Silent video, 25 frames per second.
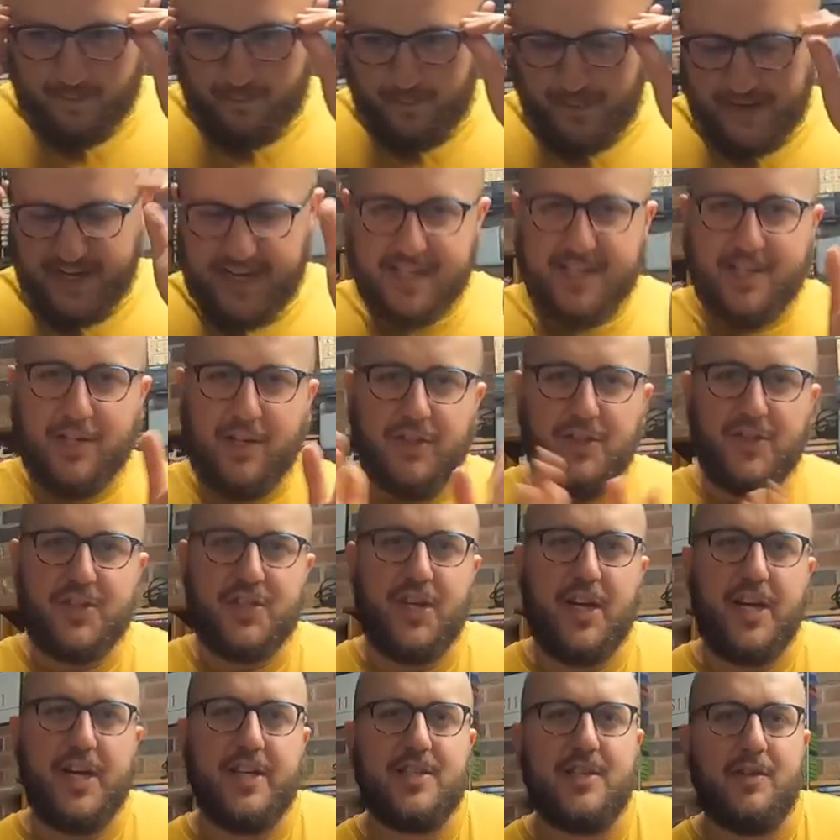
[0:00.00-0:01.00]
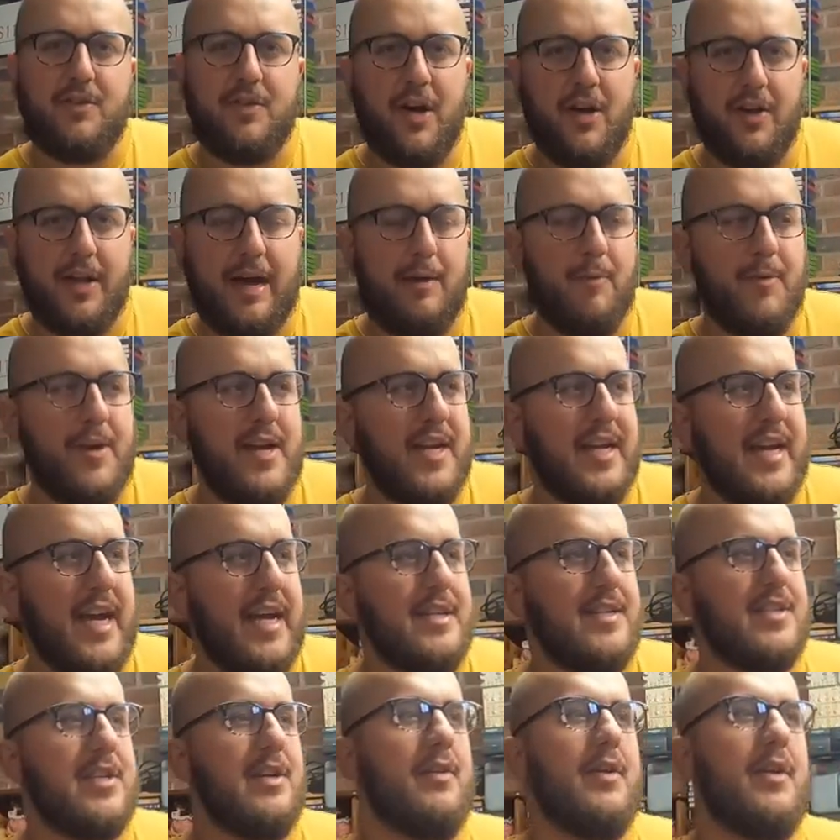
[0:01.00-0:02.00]
biggest concern, so not that
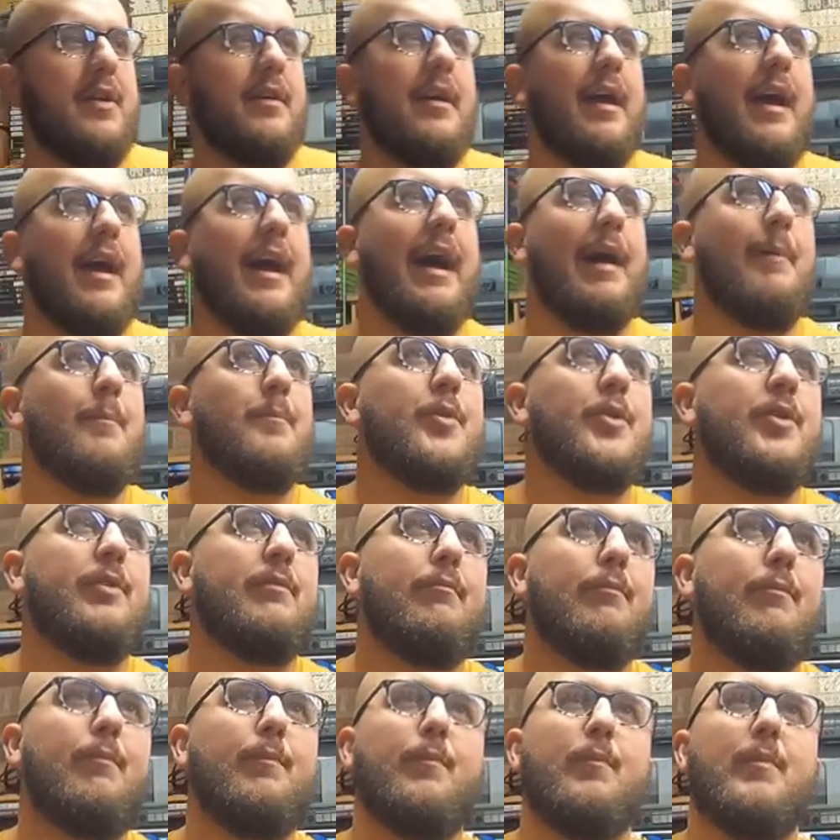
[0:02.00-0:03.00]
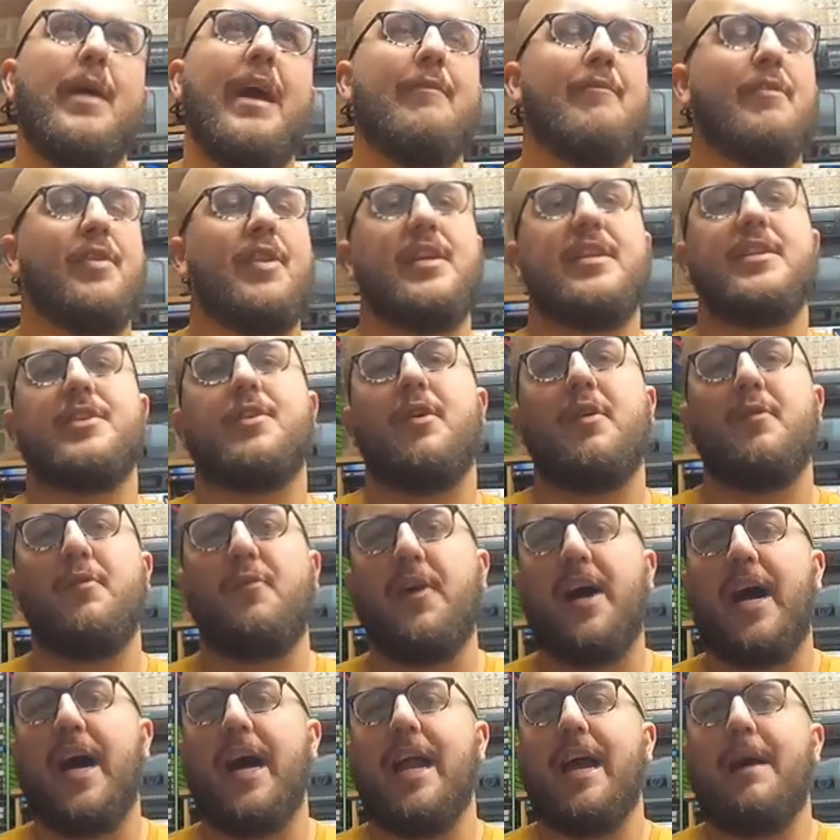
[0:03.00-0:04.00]
weekend, so that everything's going
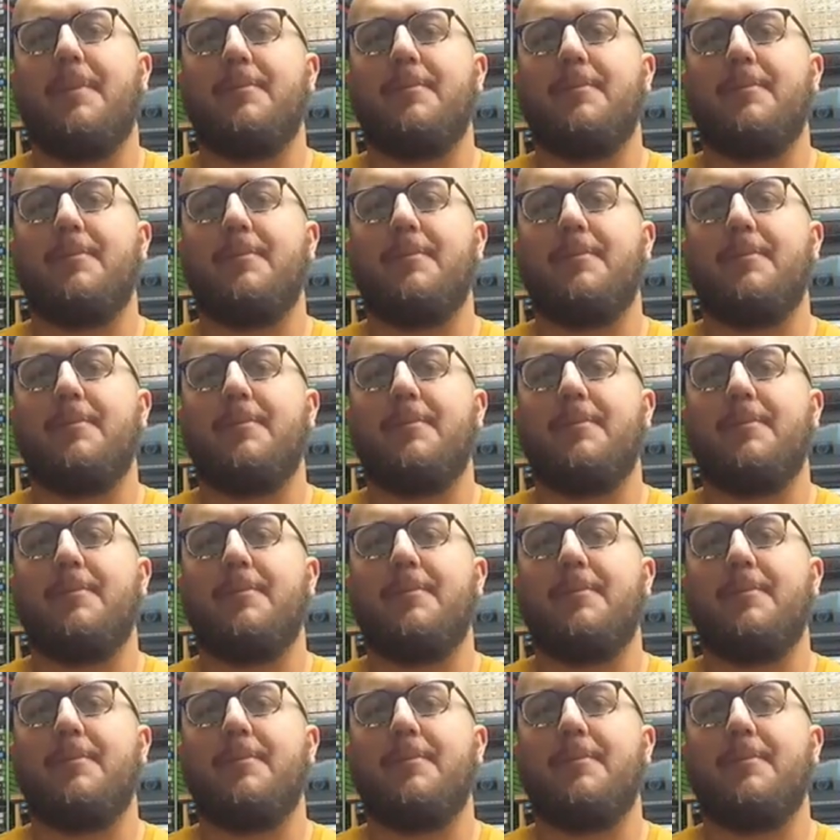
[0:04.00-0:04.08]
fine.